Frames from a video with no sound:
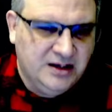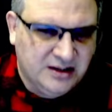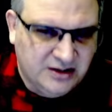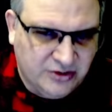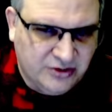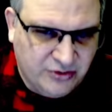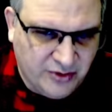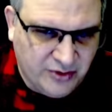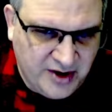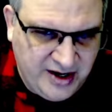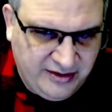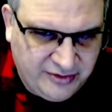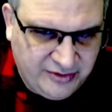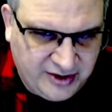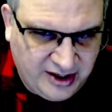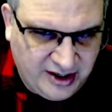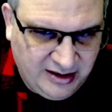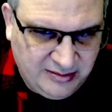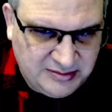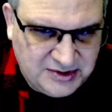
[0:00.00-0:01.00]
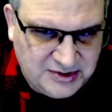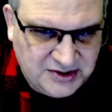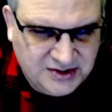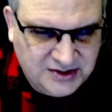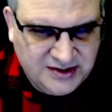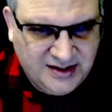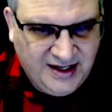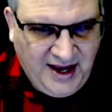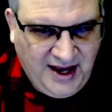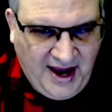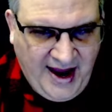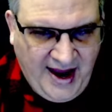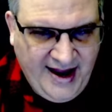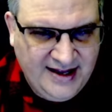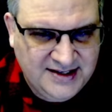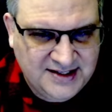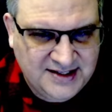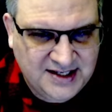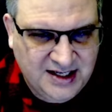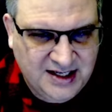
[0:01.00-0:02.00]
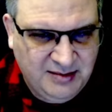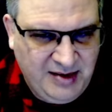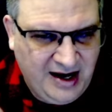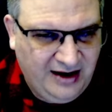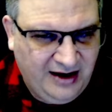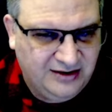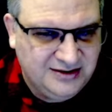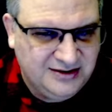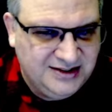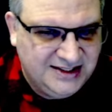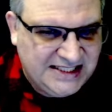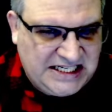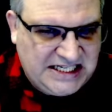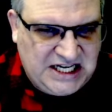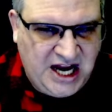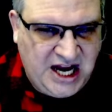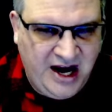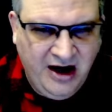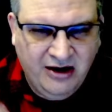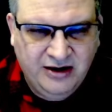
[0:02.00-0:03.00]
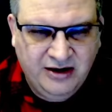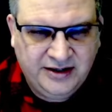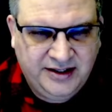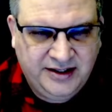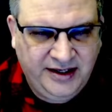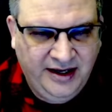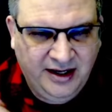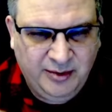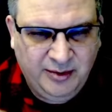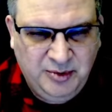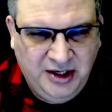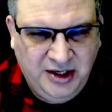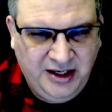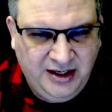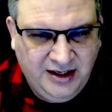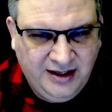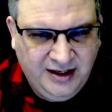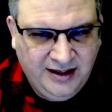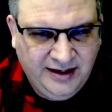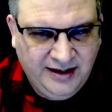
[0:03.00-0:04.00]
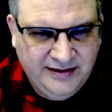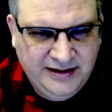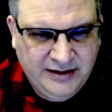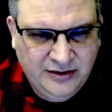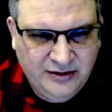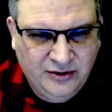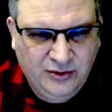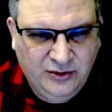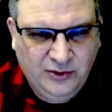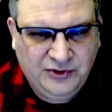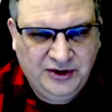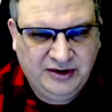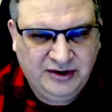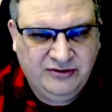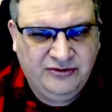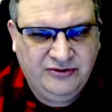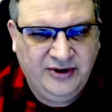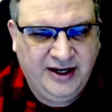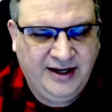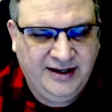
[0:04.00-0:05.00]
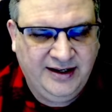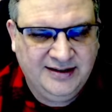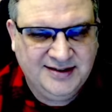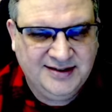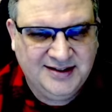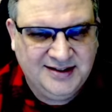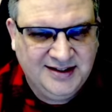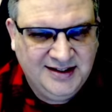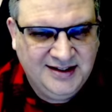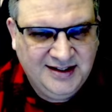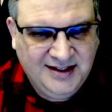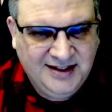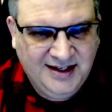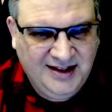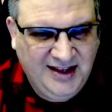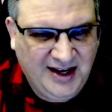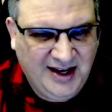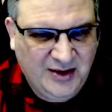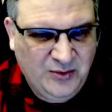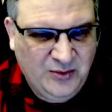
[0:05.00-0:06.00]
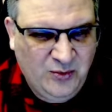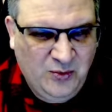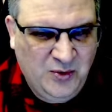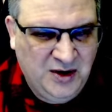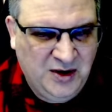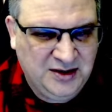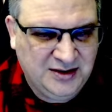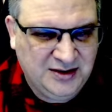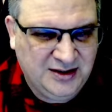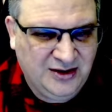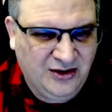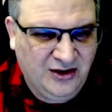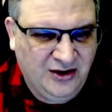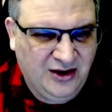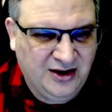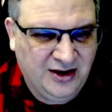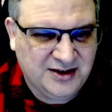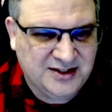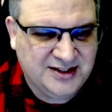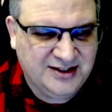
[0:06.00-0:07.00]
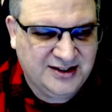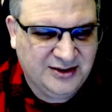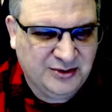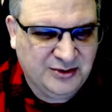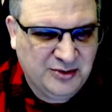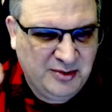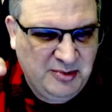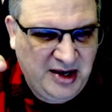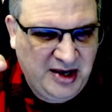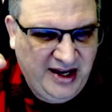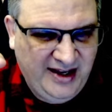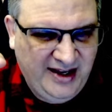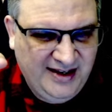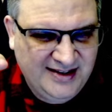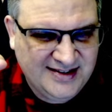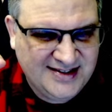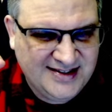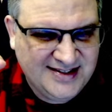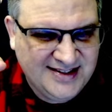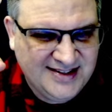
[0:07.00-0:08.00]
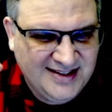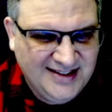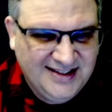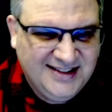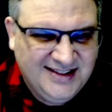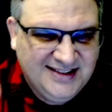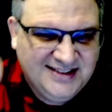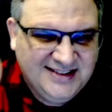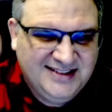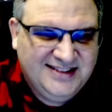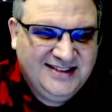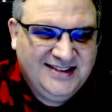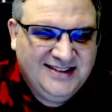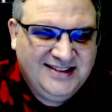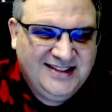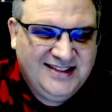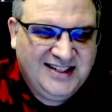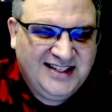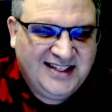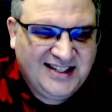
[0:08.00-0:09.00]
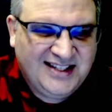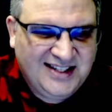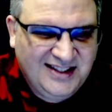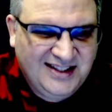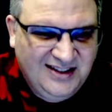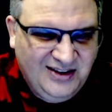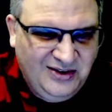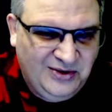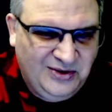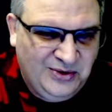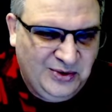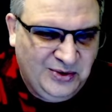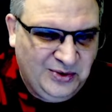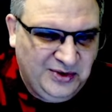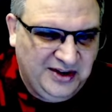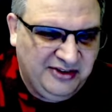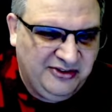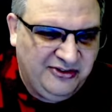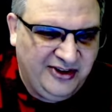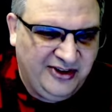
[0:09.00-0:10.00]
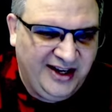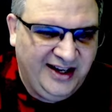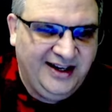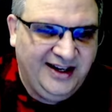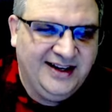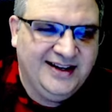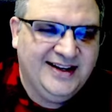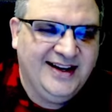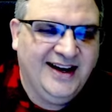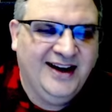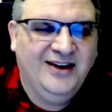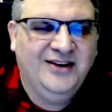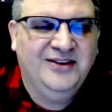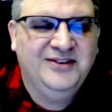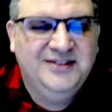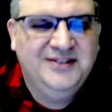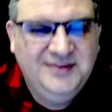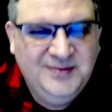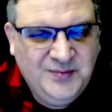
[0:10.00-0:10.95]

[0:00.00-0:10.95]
Grave comes, hands come out, tear at the enemy, and then the whole thing fades, and like one claw still remains, slowly fading down.